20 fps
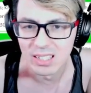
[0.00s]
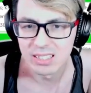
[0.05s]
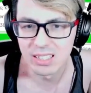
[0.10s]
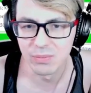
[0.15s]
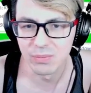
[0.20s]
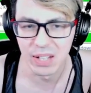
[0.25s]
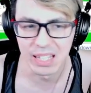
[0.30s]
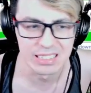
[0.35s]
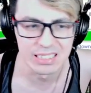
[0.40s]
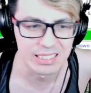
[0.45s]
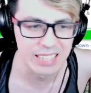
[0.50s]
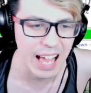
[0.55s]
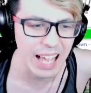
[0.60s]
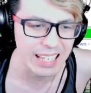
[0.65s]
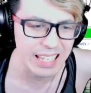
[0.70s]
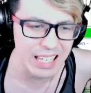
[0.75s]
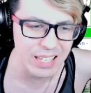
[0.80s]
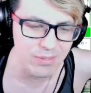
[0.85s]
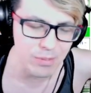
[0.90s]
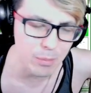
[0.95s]
defense
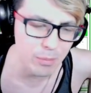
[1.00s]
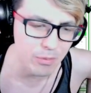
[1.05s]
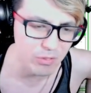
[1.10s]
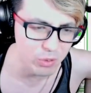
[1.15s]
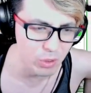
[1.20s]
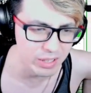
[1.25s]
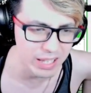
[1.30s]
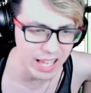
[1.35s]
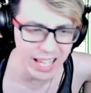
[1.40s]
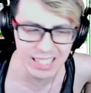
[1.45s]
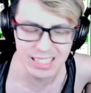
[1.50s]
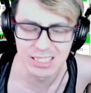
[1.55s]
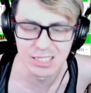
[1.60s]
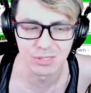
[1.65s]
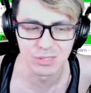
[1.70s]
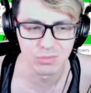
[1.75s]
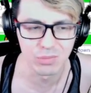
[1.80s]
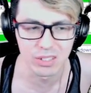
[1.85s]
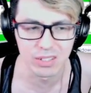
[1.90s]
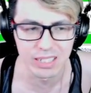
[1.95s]
stack. Even before that, he's
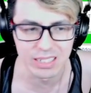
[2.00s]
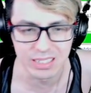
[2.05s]
really